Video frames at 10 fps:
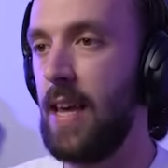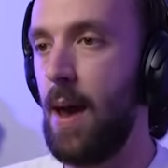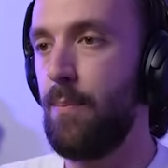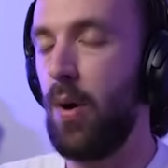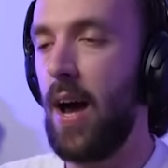the
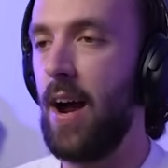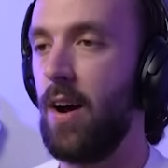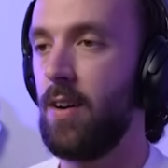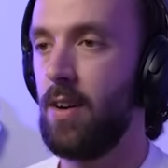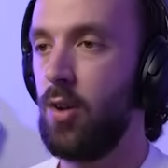
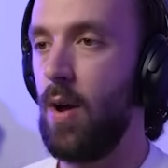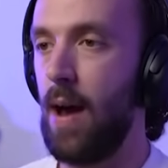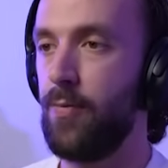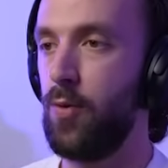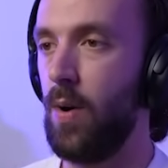Empire. You
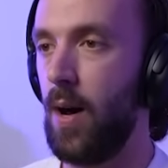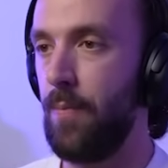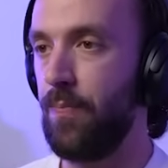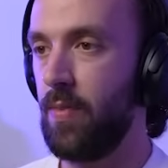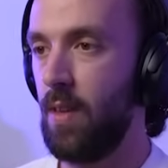have to,
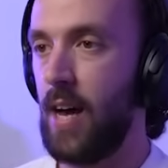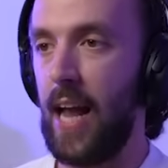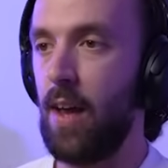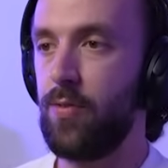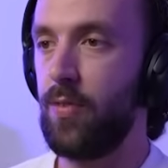um, I
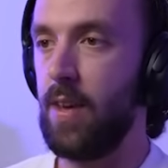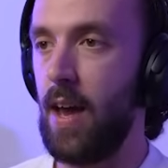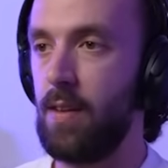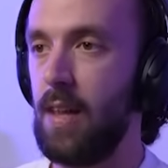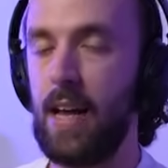guess,
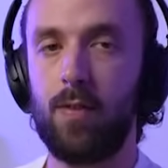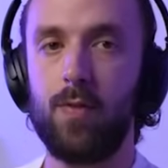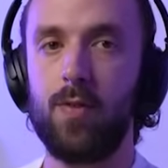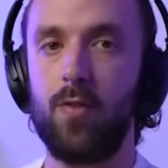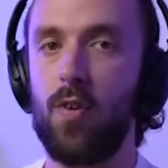yeah, like
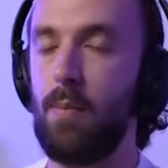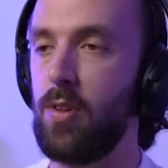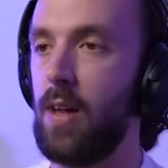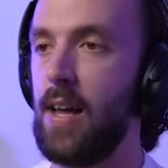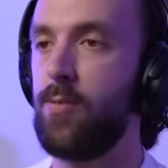to jump to
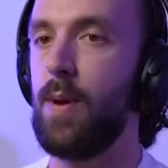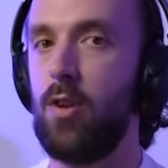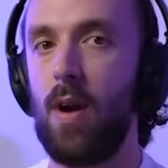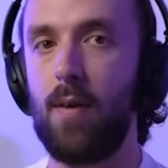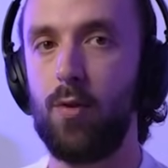light speed,
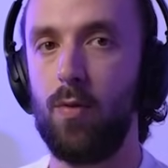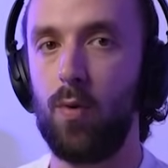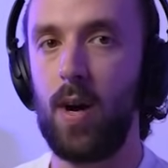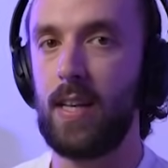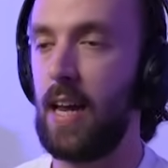you have to
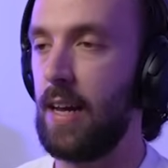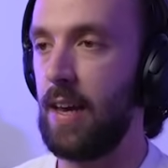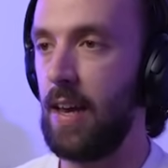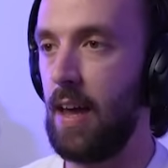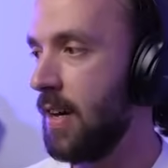avoid getting
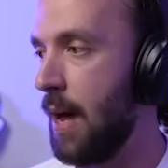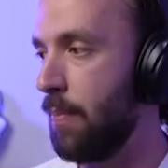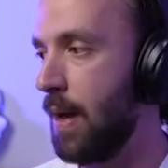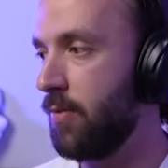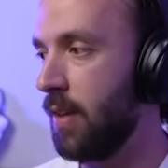hit and
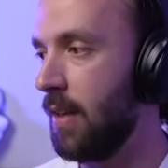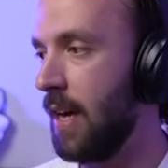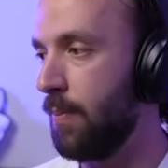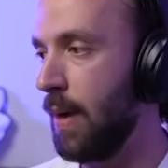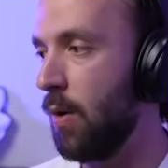basically
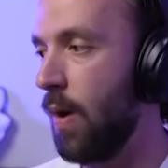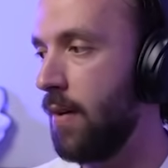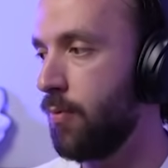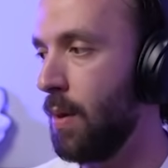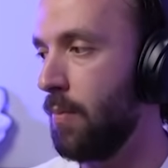like be away
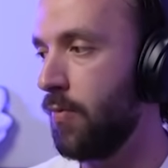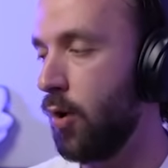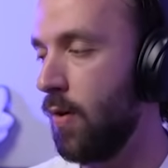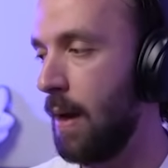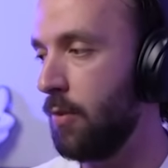from them before
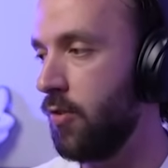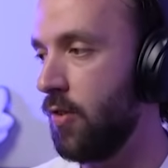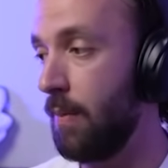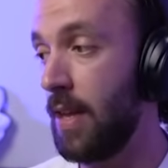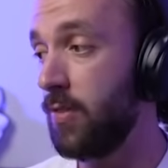you're able to
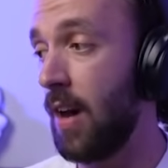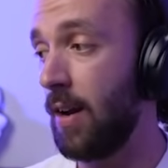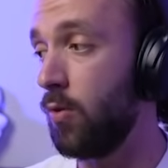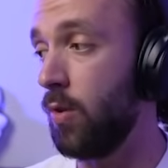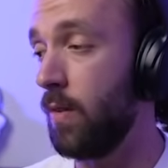jump. That's kind
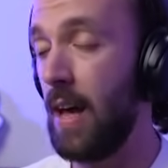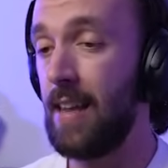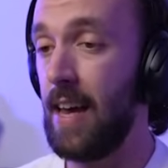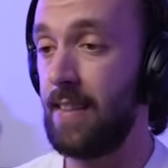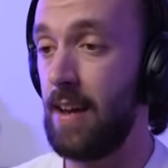of cool. I
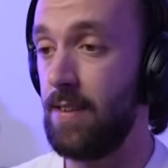like that